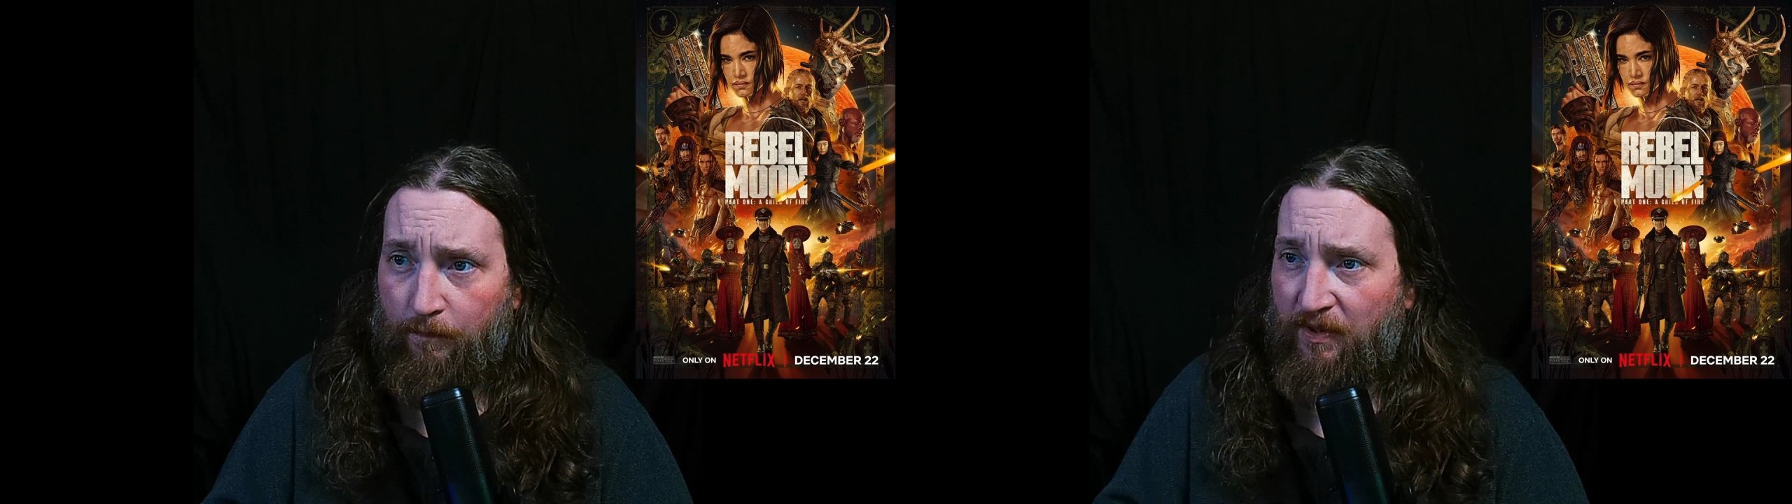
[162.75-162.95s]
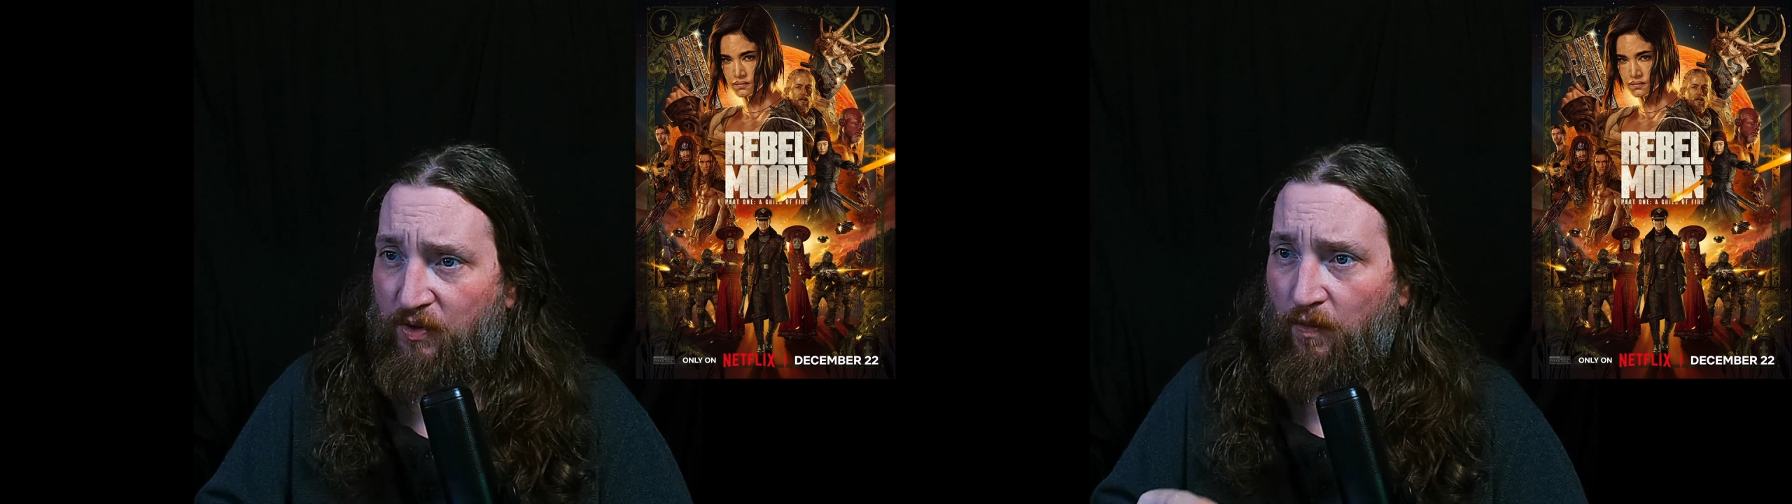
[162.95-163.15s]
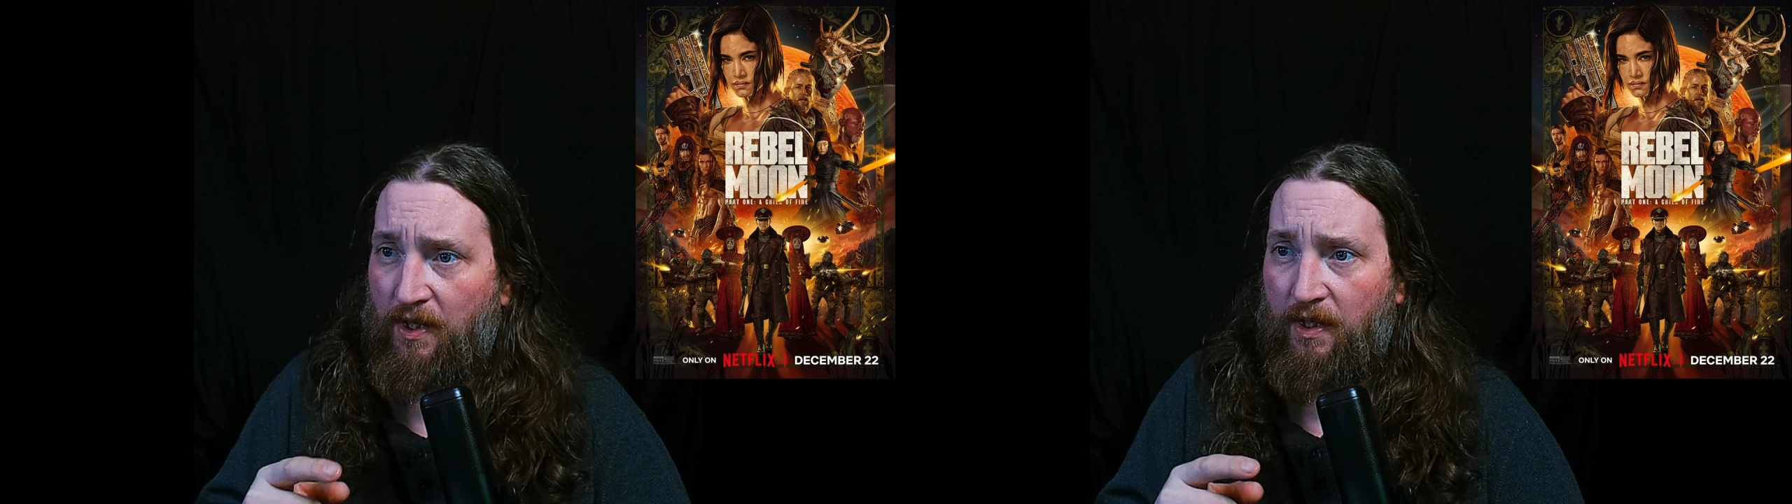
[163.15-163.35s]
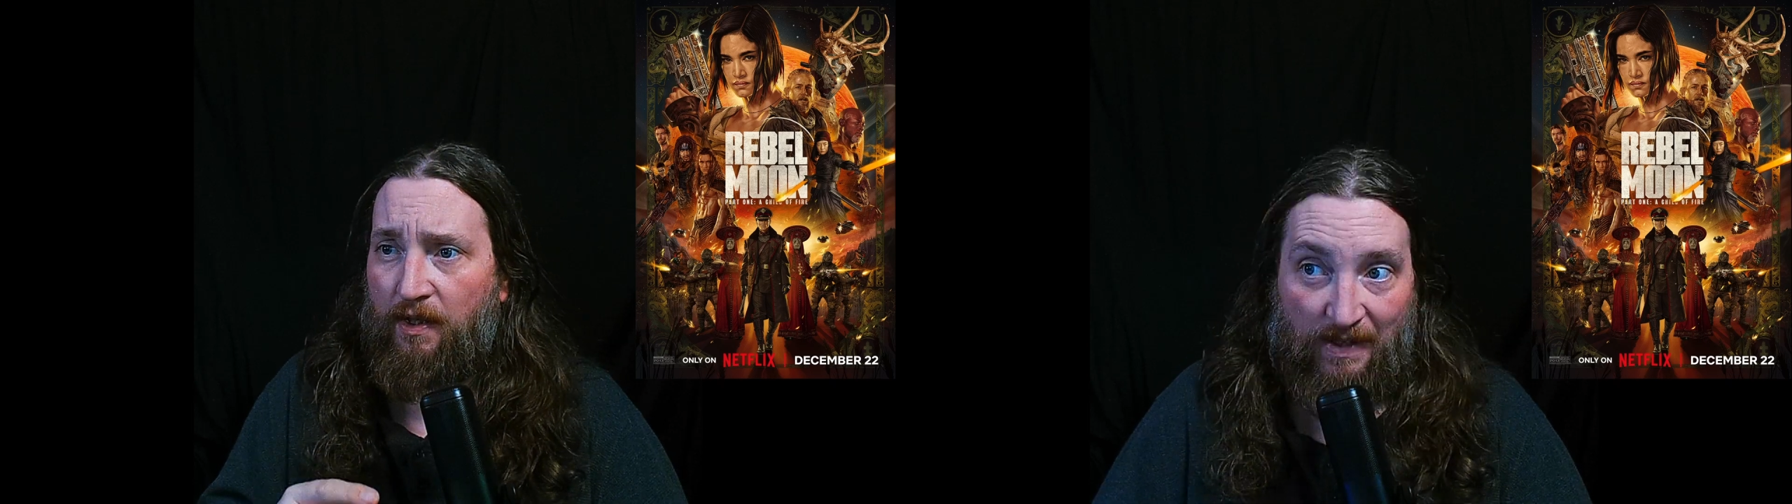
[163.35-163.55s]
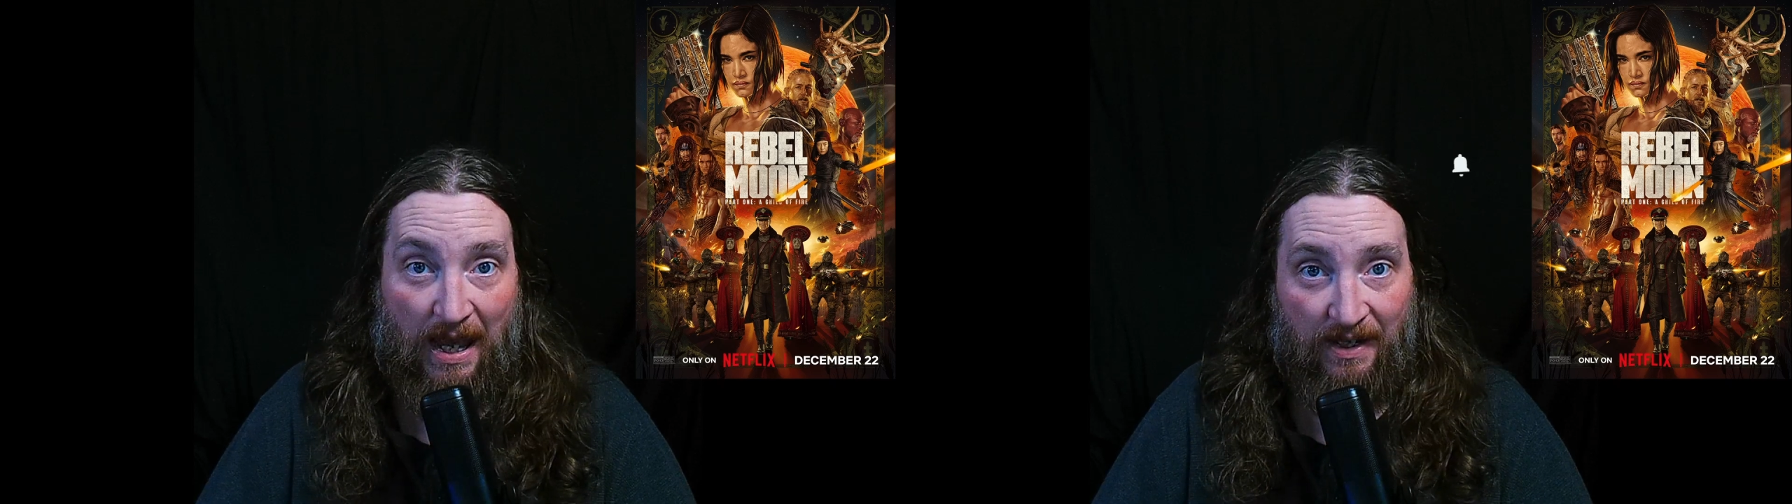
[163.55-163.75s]

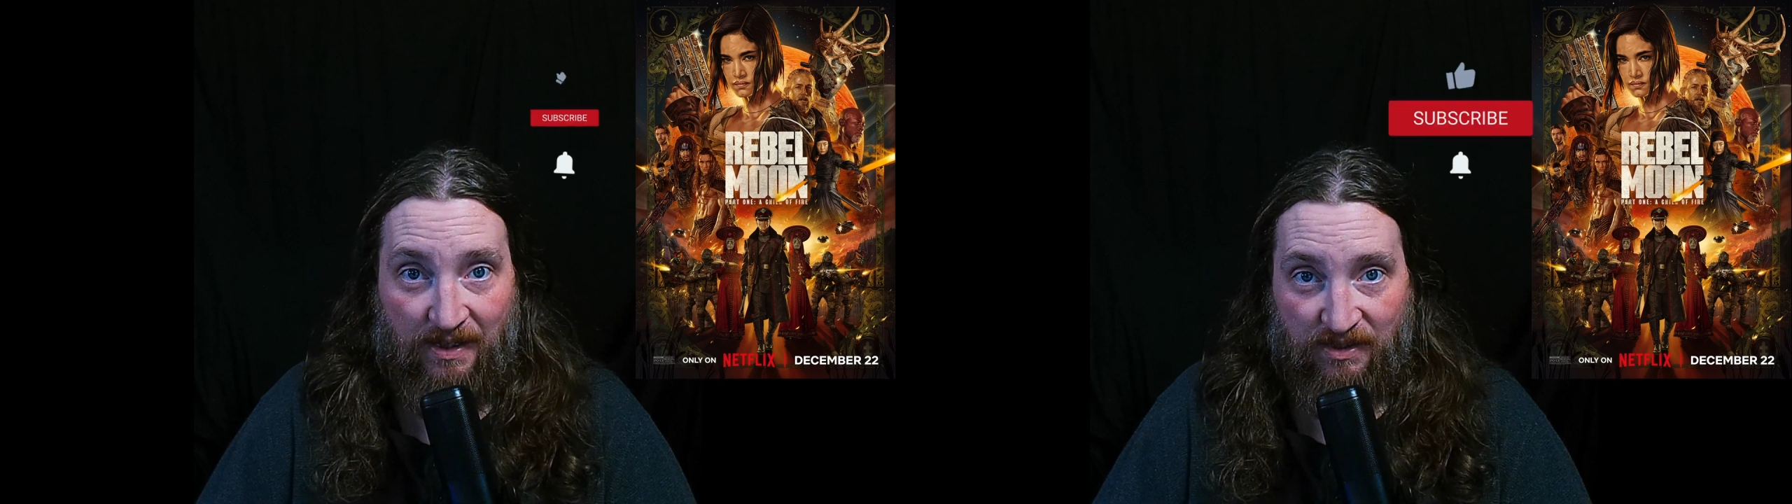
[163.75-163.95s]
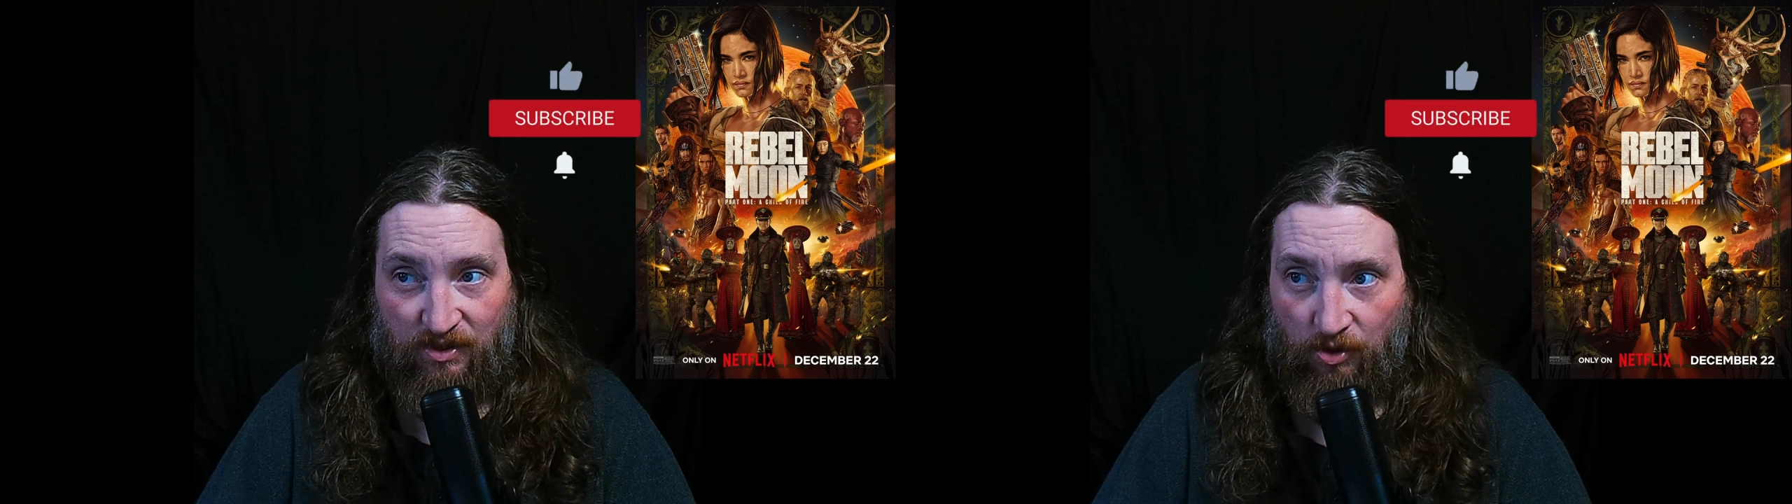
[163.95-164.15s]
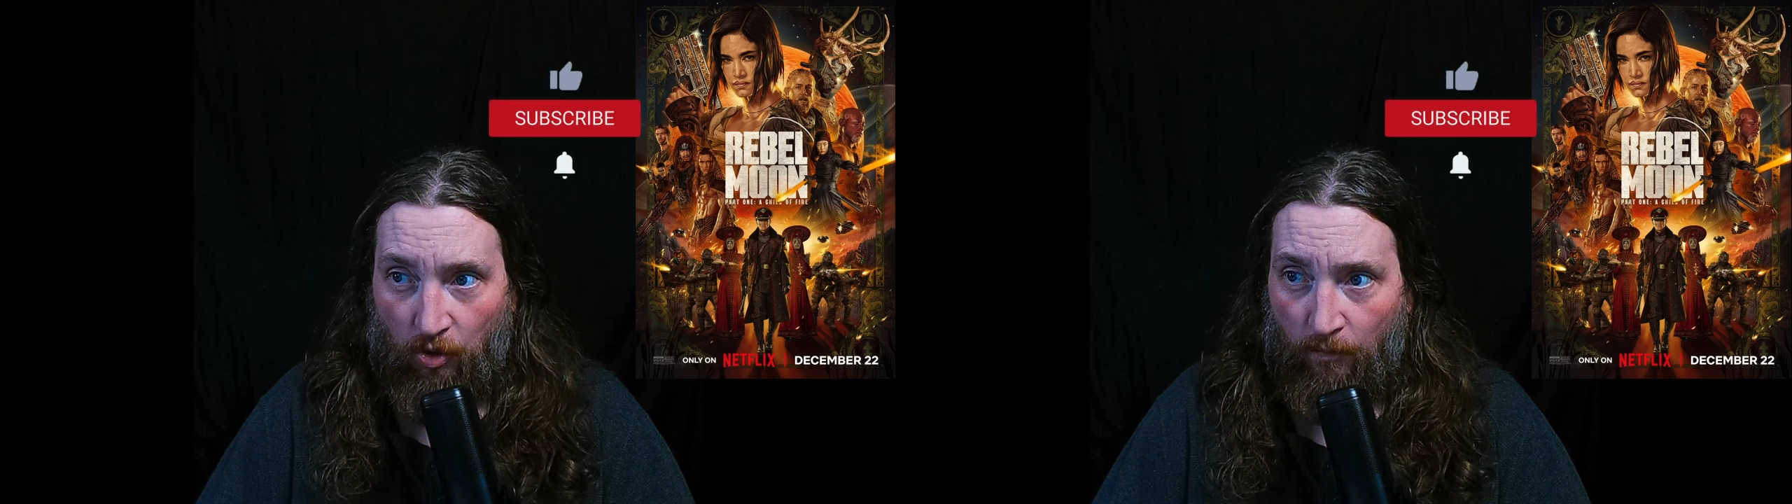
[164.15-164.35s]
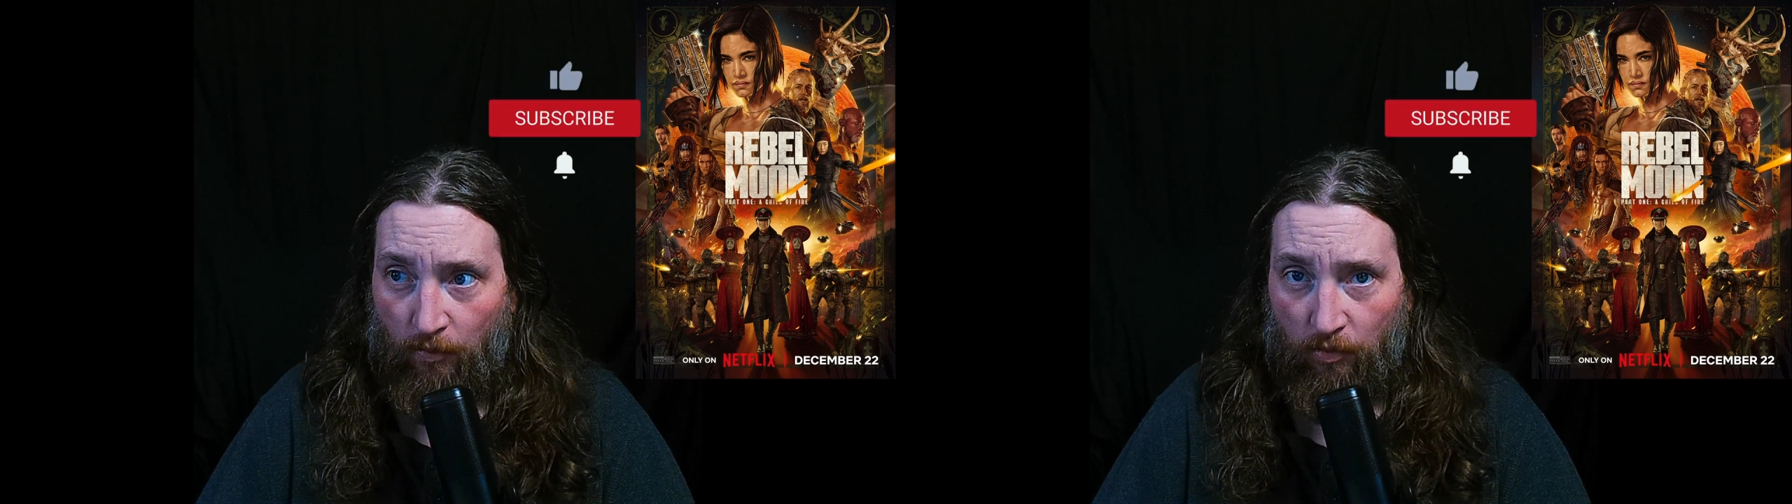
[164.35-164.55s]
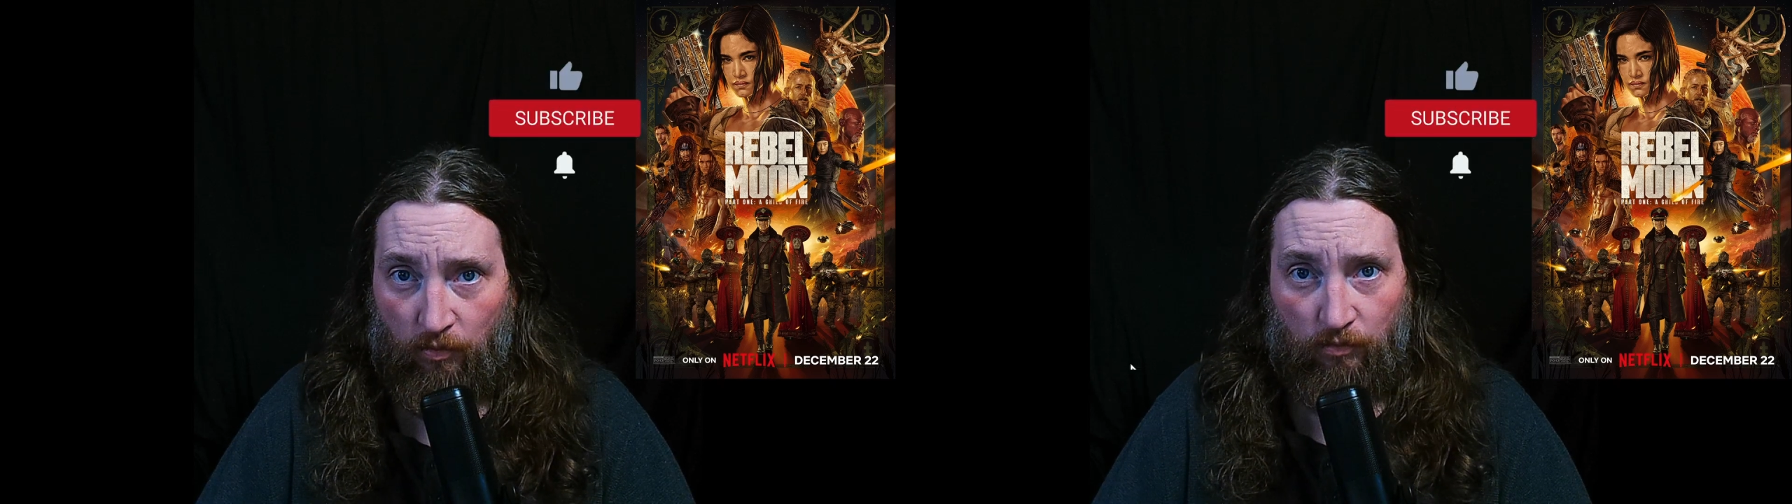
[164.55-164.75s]
between Atticus
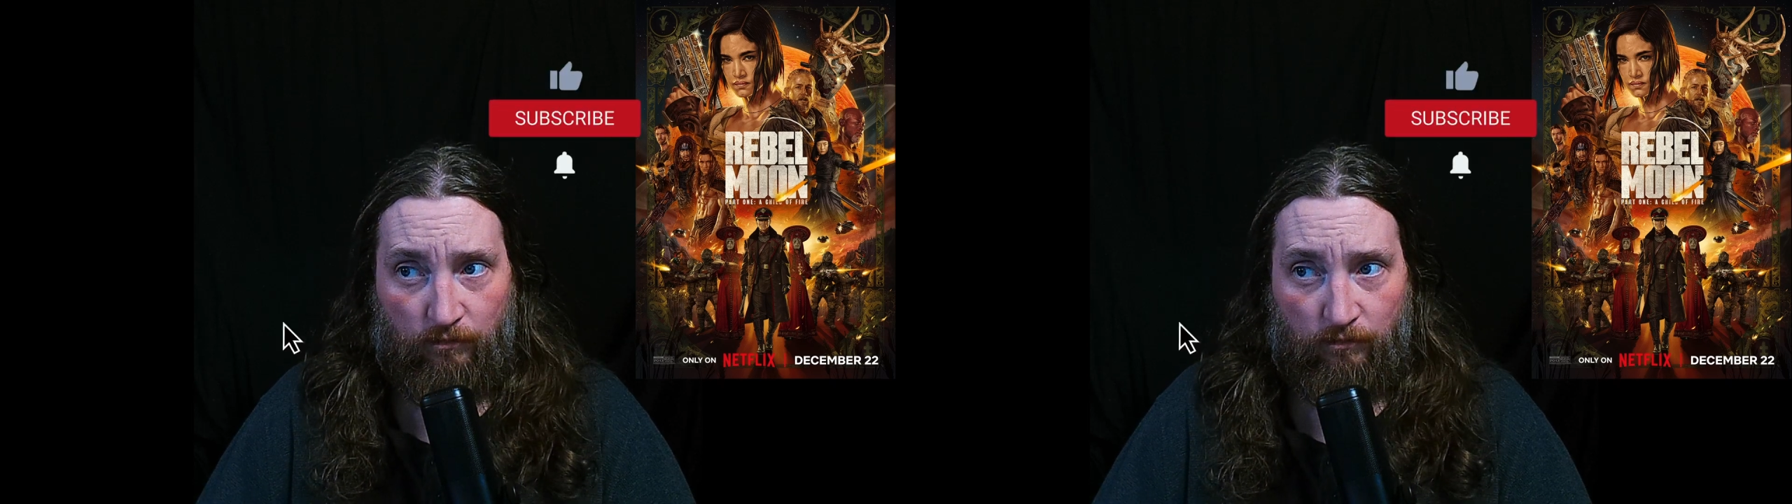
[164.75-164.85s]
Noble.